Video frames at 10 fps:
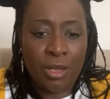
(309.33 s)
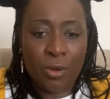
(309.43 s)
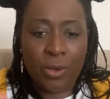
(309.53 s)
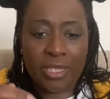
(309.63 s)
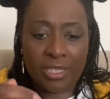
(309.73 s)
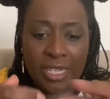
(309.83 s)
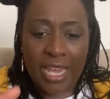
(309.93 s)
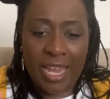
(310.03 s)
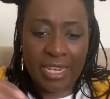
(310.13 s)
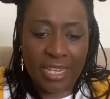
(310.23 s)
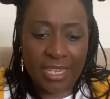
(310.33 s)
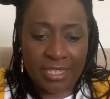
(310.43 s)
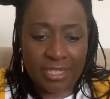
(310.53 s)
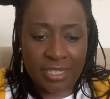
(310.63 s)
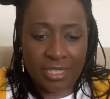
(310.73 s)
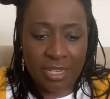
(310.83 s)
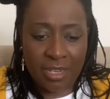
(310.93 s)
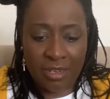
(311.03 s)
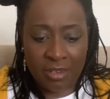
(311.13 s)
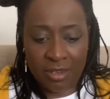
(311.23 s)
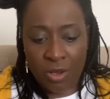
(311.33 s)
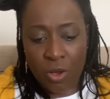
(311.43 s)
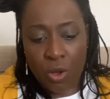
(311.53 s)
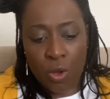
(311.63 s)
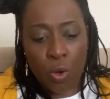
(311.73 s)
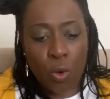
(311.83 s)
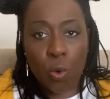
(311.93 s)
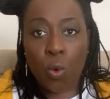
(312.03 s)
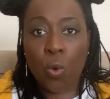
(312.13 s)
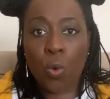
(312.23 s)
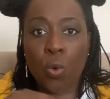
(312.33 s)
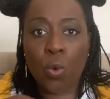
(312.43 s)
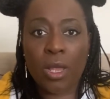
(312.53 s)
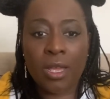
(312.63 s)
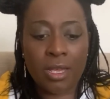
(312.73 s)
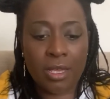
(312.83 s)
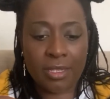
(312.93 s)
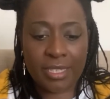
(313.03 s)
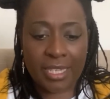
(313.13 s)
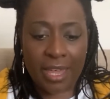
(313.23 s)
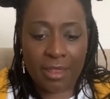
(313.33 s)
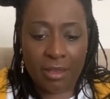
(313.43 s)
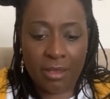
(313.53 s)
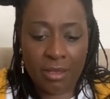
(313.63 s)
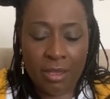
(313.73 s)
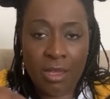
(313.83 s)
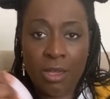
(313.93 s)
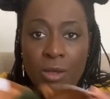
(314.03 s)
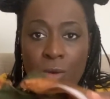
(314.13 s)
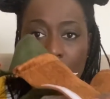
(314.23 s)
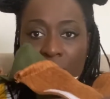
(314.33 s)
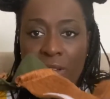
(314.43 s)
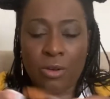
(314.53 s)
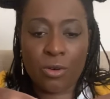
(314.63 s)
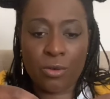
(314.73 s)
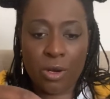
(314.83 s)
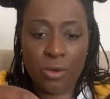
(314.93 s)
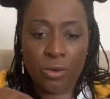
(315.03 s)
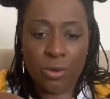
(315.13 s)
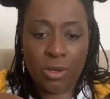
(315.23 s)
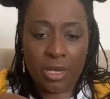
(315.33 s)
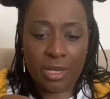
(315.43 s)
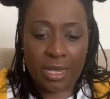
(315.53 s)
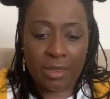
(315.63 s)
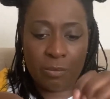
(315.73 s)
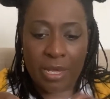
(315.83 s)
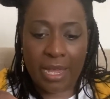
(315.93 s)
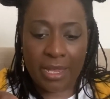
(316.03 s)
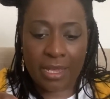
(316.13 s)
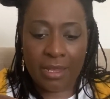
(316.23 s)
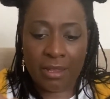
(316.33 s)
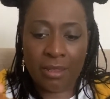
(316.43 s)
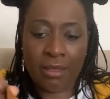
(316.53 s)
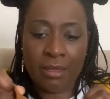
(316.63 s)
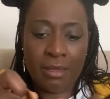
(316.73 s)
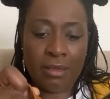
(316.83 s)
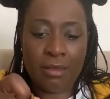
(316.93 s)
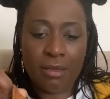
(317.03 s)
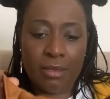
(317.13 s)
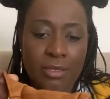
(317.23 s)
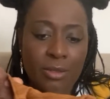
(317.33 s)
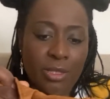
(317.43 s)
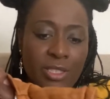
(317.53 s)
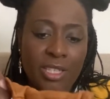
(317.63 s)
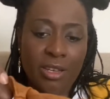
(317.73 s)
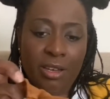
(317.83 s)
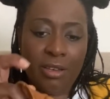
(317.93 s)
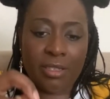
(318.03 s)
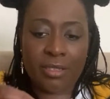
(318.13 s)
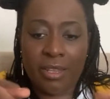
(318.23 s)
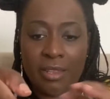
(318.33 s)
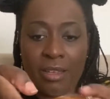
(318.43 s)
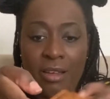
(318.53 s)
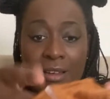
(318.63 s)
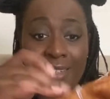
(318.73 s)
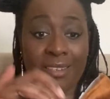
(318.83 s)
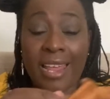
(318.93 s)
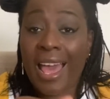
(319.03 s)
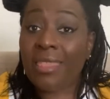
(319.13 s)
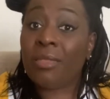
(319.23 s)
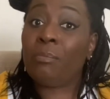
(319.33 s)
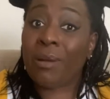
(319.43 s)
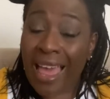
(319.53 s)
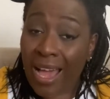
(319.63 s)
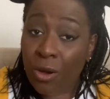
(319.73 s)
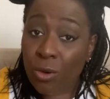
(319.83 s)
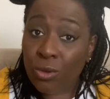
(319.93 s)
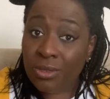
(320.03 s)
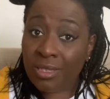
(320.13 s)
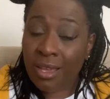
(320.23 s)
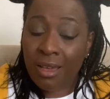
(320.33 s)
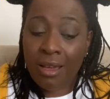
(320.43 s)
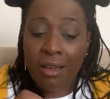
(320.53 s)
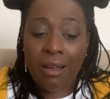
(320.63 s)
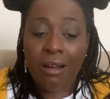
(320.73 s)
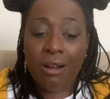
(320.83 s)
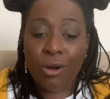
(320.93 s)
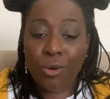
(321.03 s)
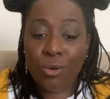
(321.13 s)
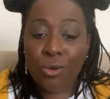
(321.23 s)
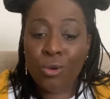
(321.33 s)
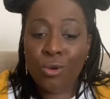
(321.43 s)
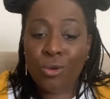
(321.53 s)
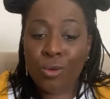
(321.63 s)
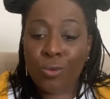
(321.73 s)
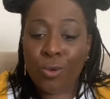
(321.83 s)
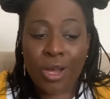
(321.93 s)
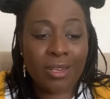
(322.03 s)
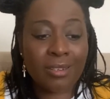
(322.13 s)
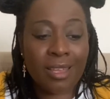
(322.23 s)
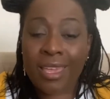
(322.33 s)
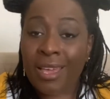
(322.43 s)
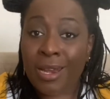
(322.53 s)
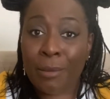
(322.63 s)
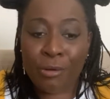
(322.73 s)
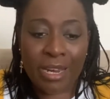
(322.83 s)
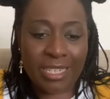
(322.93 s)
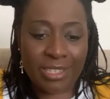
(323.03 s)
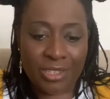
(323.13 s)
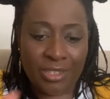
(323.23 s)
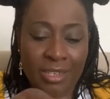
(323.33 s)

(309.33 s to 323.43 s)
which again is just all together with Velcro at the back. And so the skirt and the cardigan and the blouse are all one collaboration,